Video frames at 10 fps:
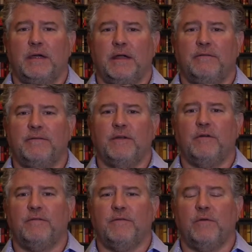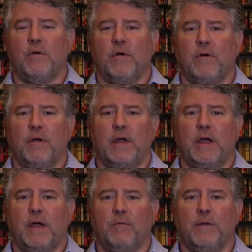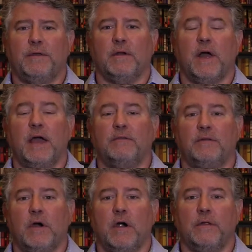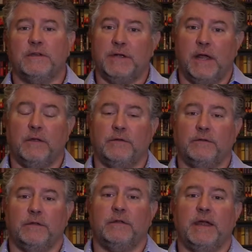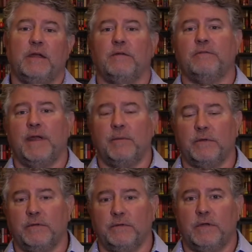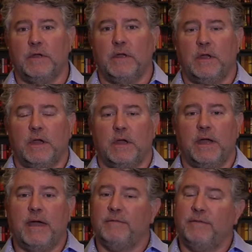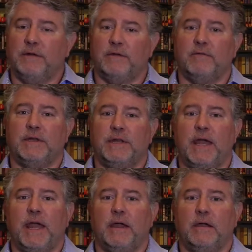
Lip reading: get a feel for what their lives are and the challenges that they and their families have to face every day